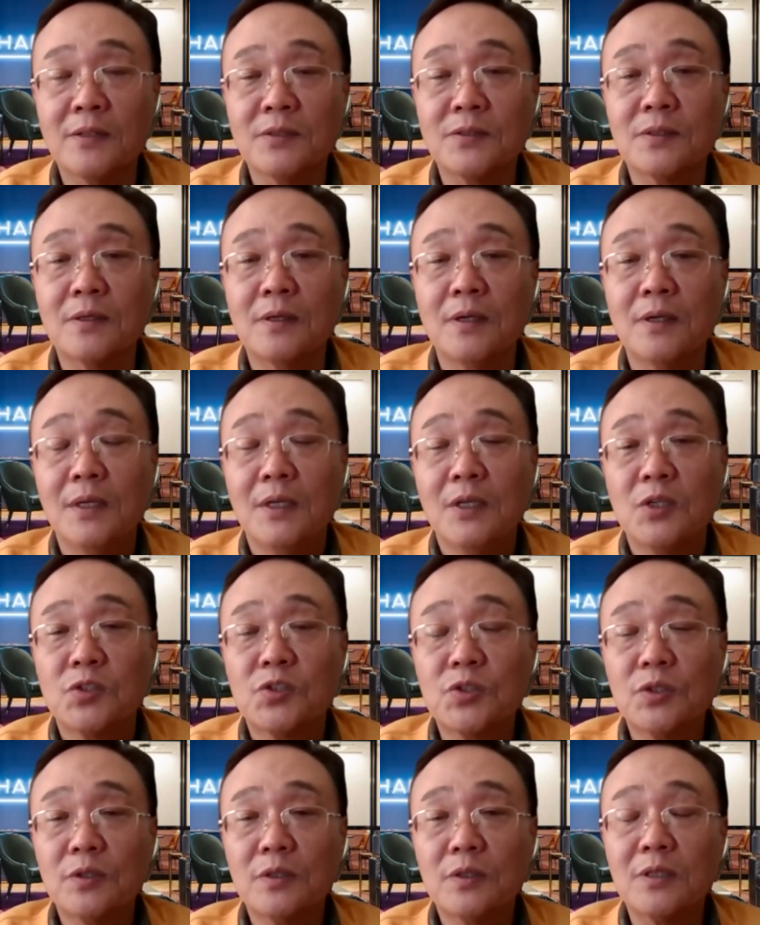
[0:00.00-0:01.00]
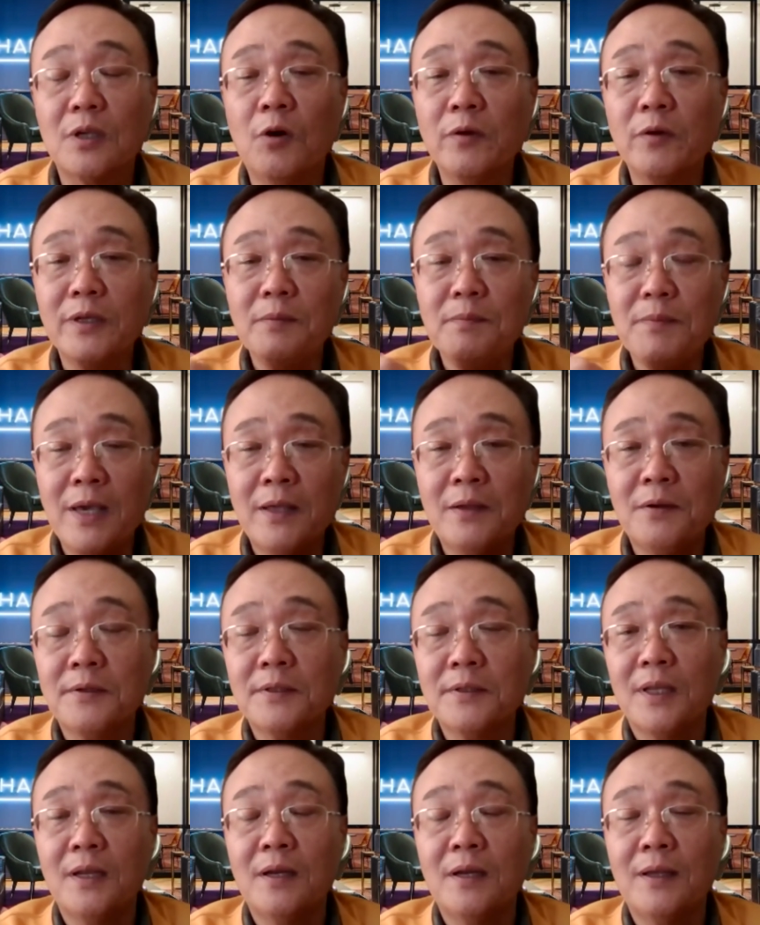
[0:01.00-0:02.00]
Because uh, so only
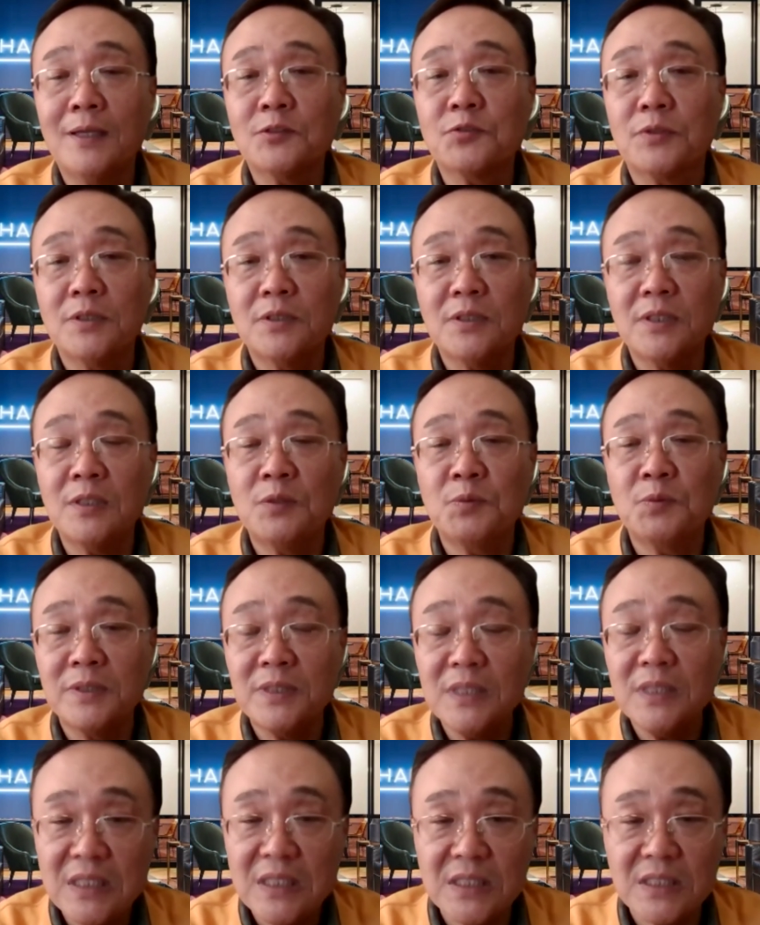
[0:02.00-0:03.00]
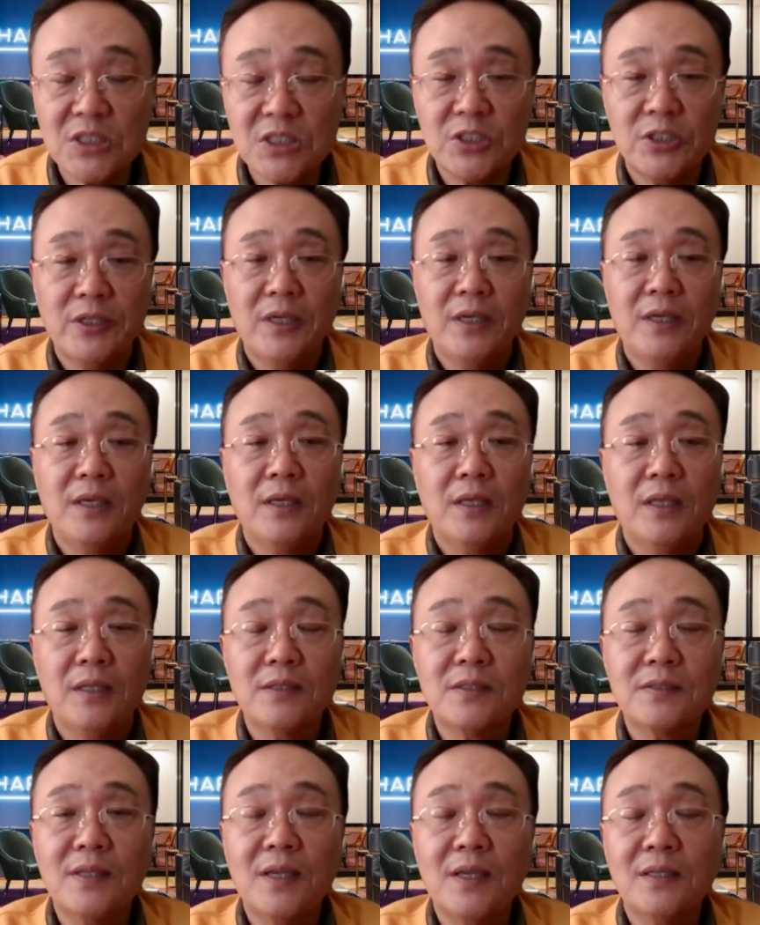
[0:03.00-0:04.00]
matter that actually there is a niche
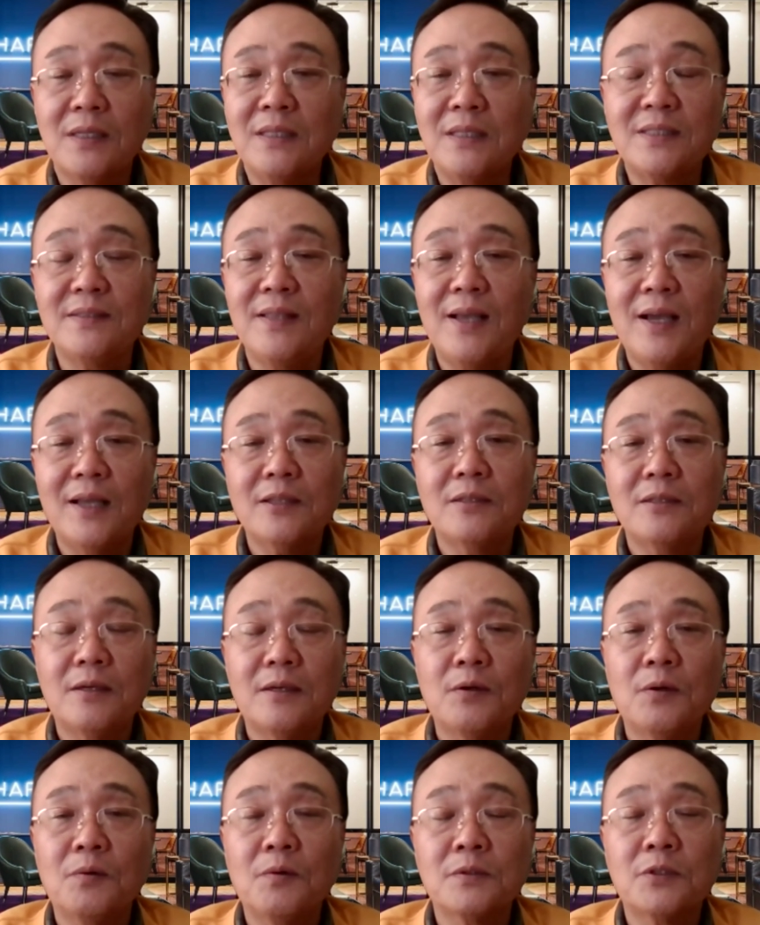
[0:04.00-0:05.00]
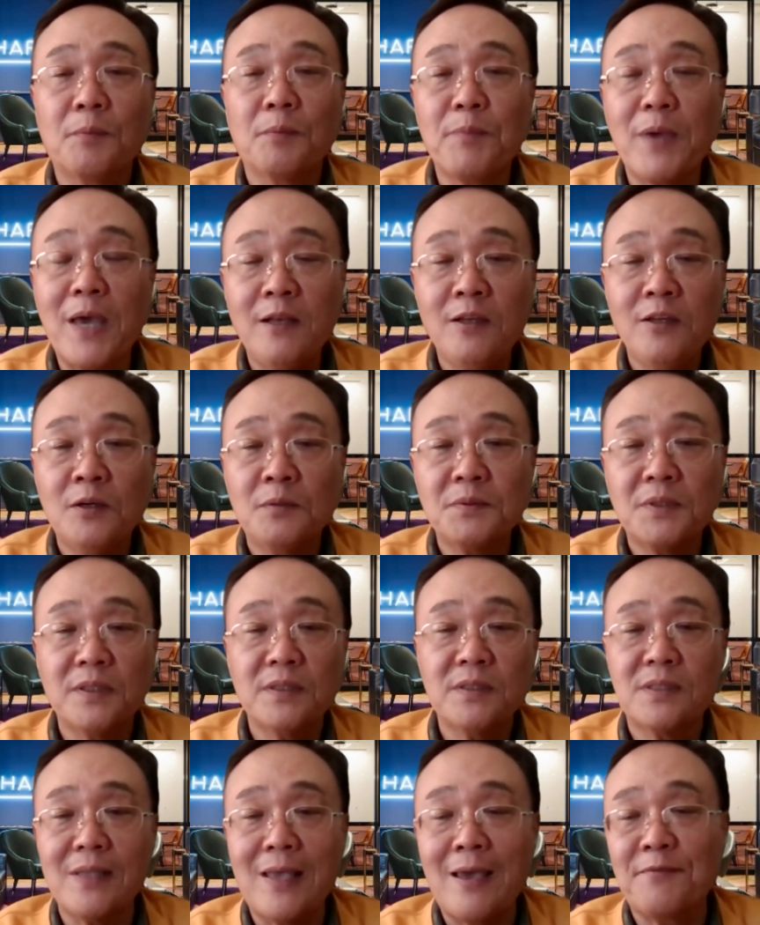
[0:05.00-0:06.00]
is that it's not the, the value of
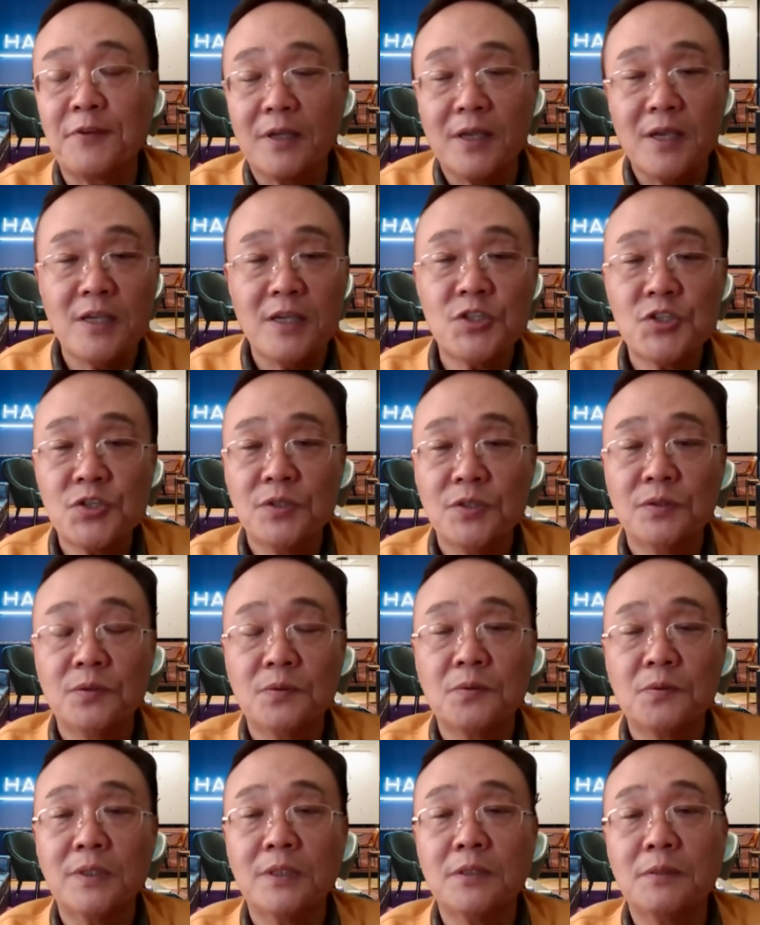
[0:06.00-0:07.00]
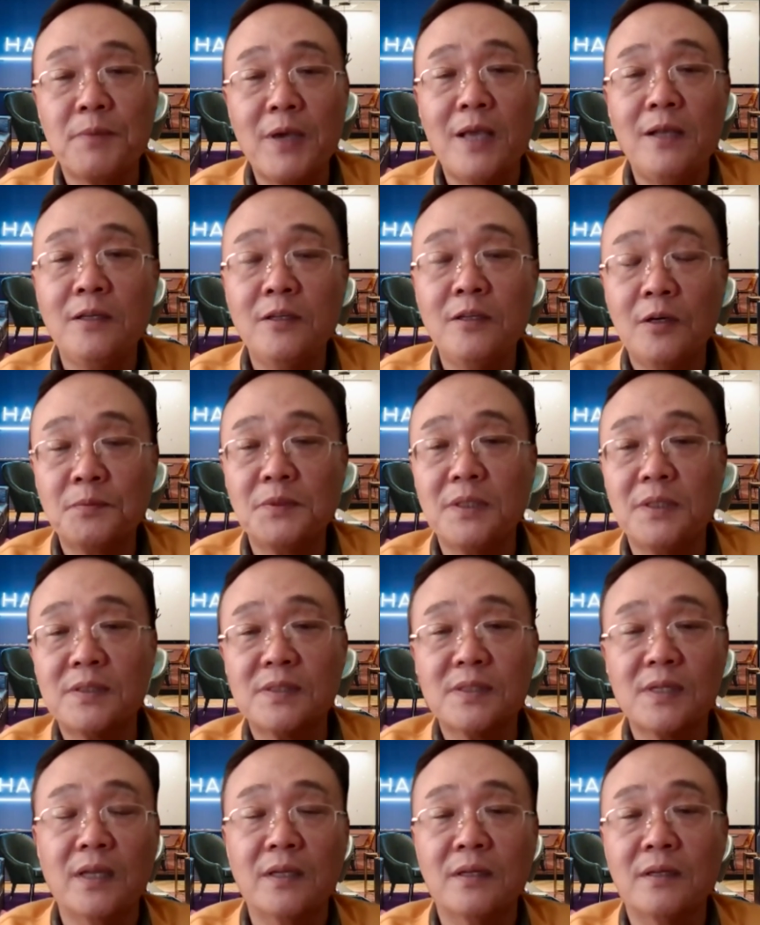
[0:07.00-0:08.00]
this application or the value of
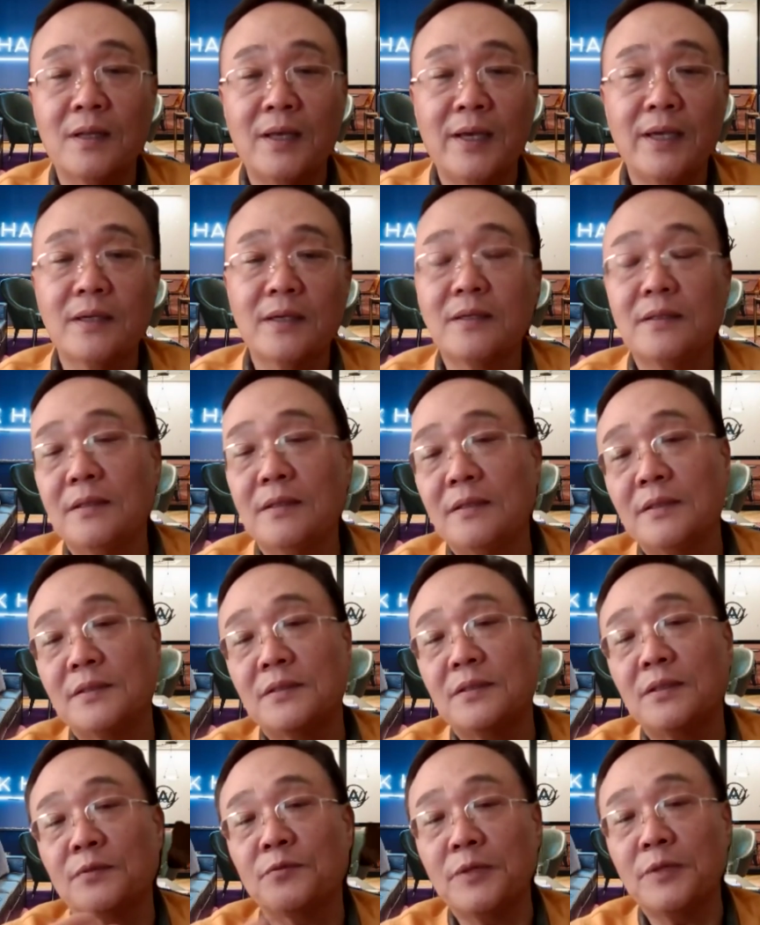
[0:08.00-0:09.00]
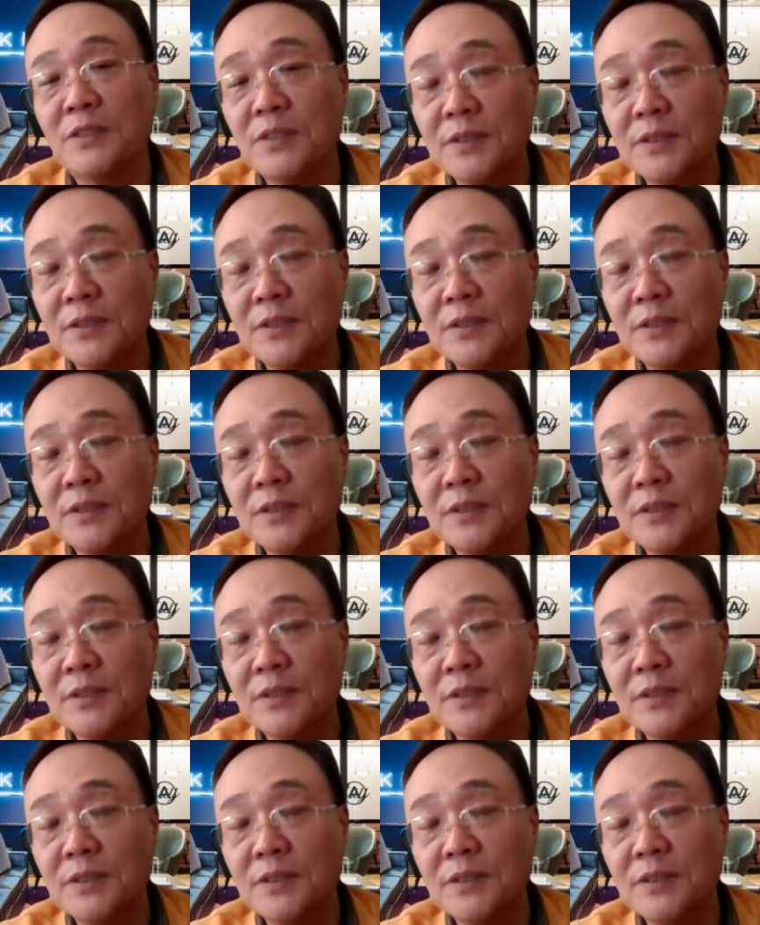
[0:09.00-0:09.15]
this kind of like uh, the